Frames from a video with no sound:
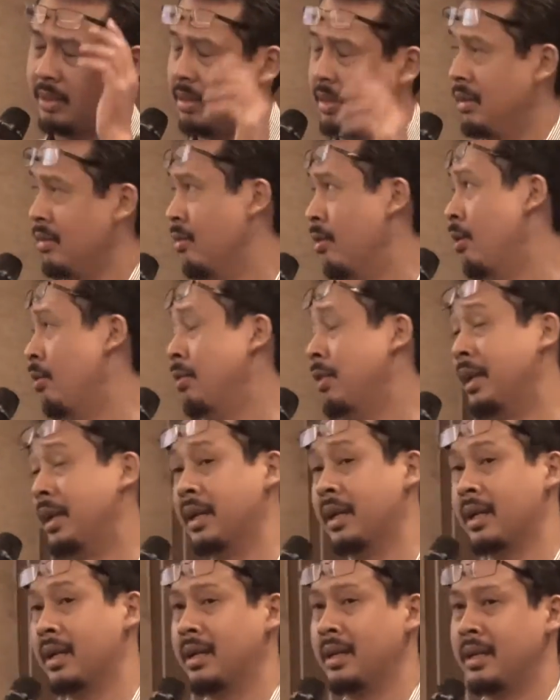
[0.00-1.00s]

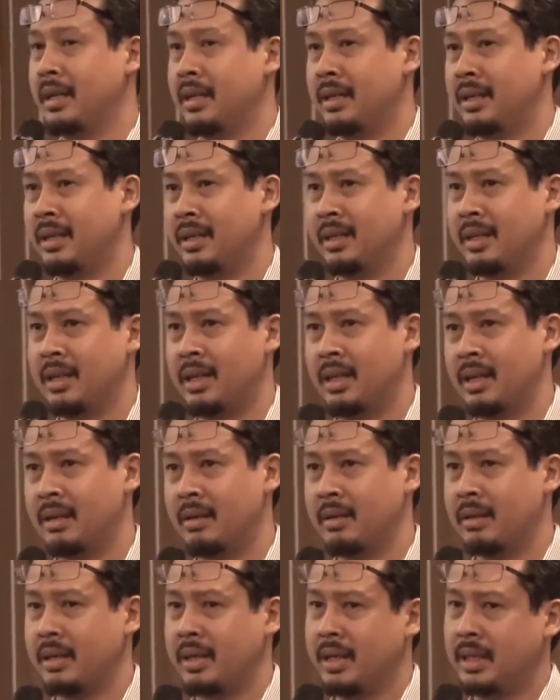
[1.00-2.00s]
evolving, and
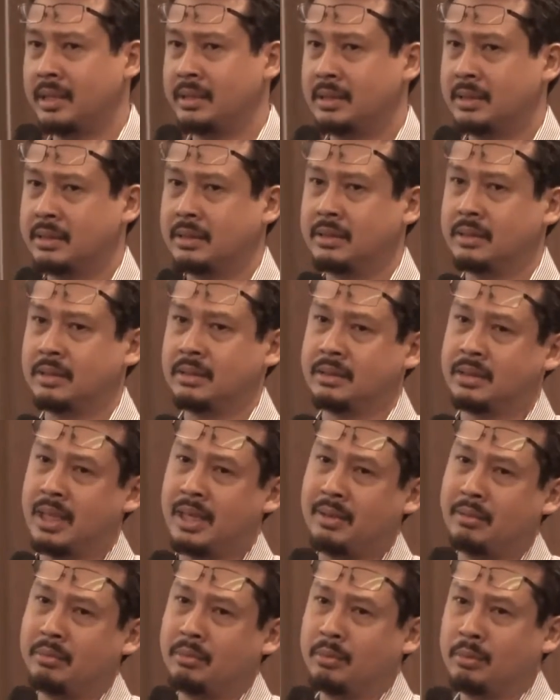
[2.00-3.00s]
as
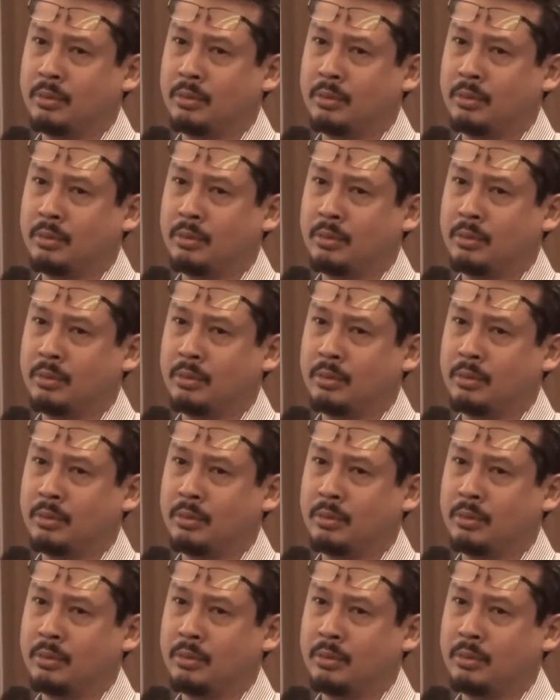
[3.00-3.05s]
time